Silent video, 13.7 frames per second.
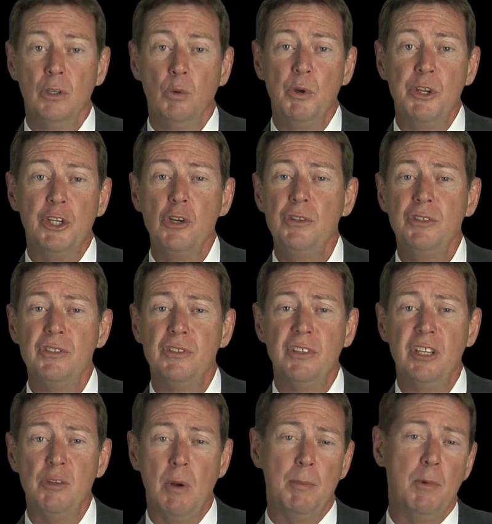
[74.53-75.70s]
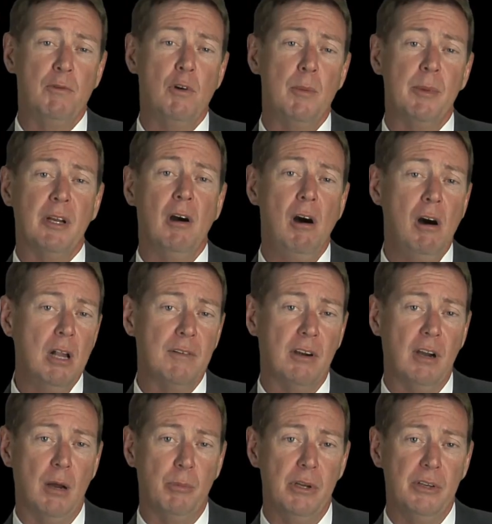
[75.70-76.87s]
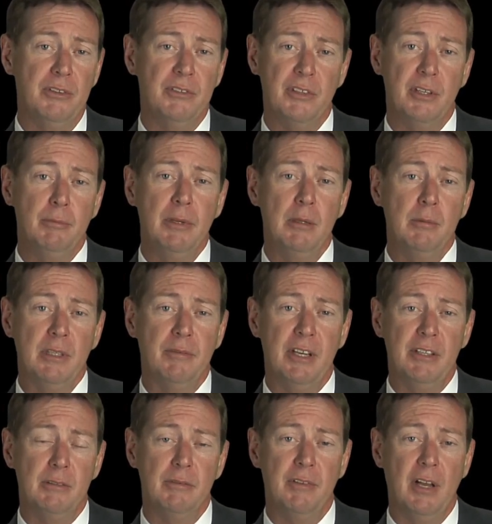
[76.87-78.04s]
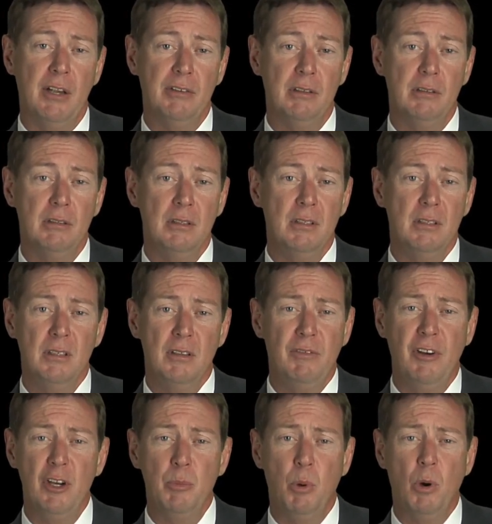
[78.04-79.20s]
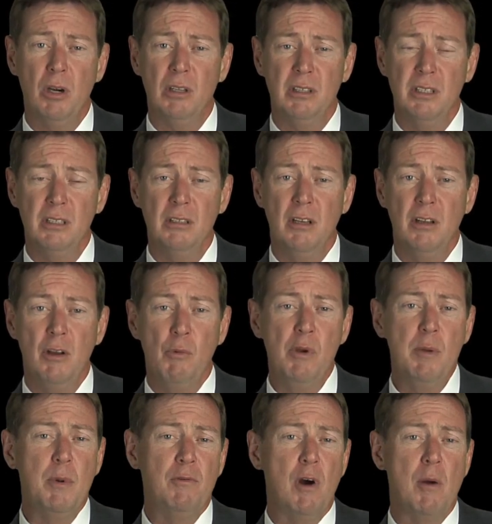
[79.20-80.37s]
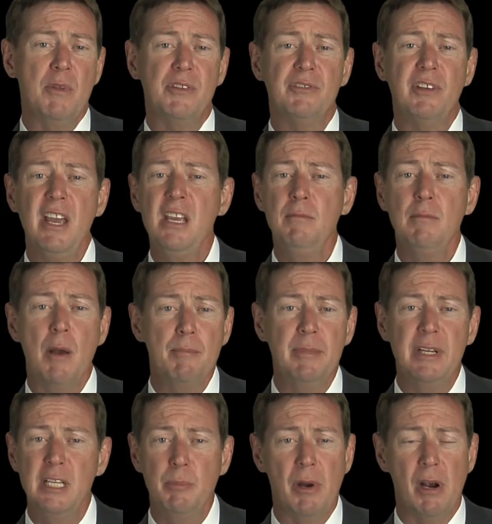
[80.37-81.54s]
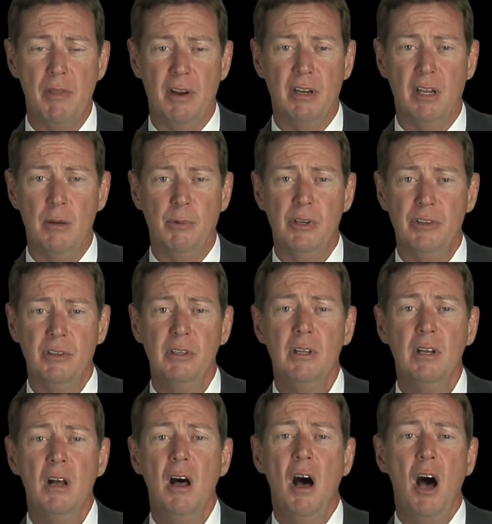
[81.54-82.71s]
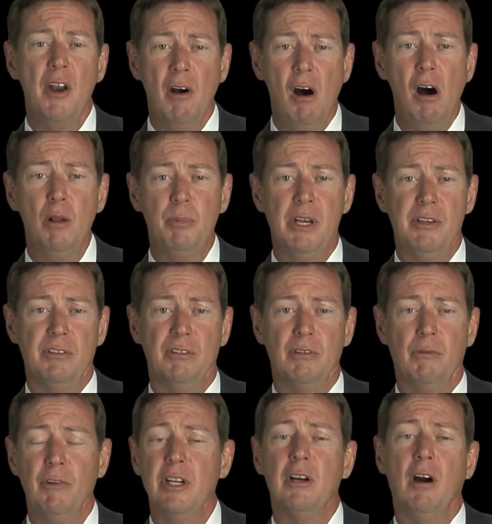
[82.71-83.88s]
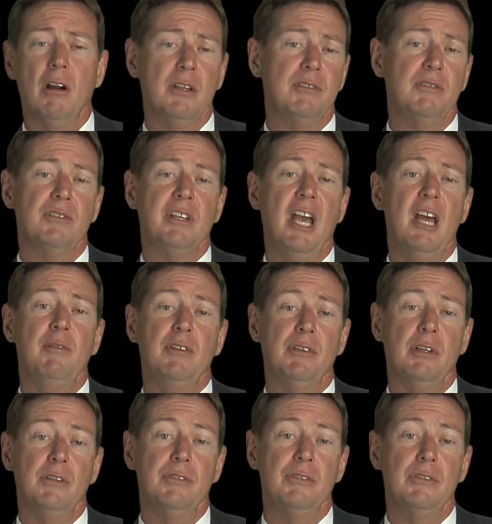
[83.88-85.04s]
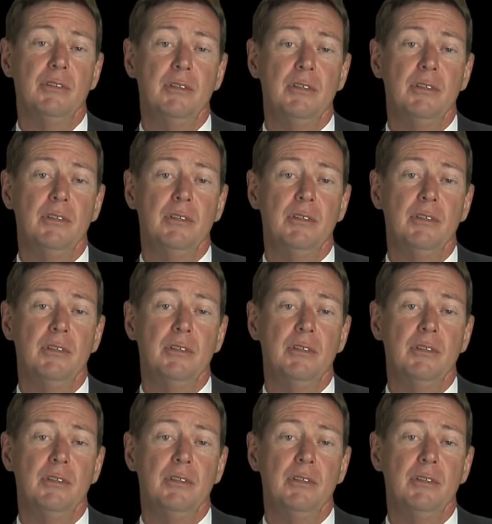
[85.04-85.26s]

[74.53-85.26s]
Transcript: We cure this disease by performing all of our operations in a minimally invasive fashion. Very importantly, we perform the same mini parathyroid operation on all patients regardless of scan results